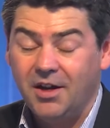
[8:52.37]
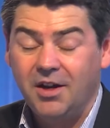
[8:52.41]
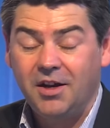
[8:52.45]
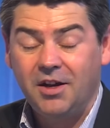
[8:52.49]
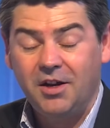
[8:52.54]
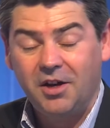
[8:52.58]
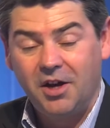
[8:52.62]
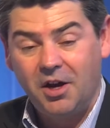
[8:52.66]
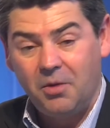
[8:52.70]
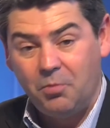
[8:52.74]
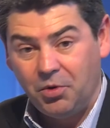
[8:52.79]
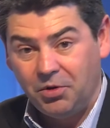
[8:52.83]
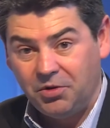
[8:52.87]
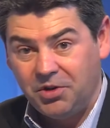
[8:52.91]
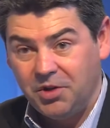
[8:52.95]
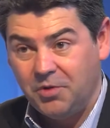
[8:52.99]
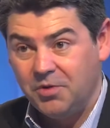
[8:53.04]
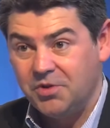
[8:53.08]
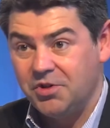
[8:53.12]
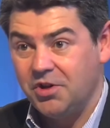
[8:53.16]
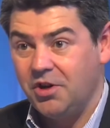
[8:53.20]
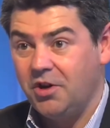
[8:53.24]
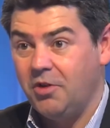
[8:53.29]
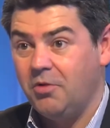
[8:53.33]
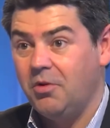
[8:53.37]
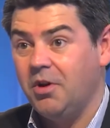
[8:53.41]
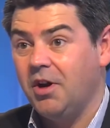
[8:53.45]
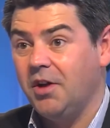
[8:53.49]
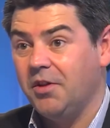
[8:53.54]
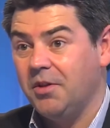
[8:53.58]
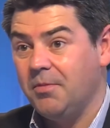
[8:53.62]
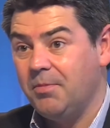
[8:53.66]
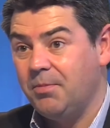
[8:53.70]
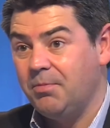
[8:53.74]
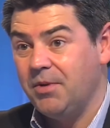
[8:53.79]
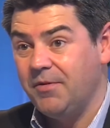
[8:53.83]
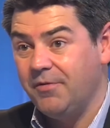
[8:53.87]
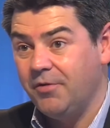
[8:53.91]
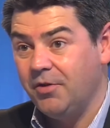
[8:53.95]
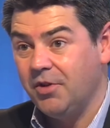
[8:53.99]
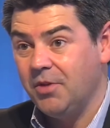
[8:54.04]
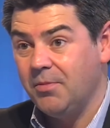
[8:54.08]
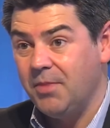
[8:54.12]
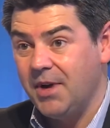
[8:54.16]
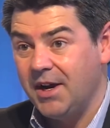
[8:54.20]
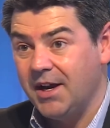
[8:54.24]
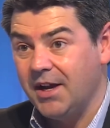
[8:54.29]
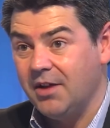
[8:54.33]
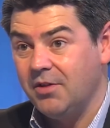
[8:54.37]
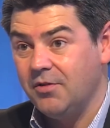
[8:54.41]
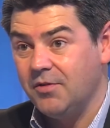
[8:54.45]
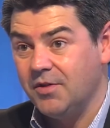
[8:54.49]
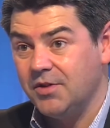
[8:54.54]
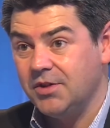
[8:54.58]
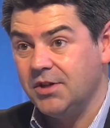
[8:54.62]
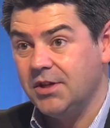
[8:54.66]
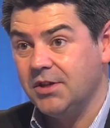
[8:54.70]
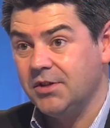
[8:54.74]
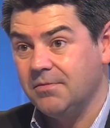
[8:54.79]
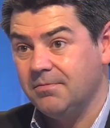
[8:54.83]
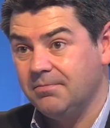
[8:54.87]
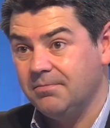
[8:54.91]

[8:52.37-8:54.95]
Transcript: and we'll do so before the back end of the season.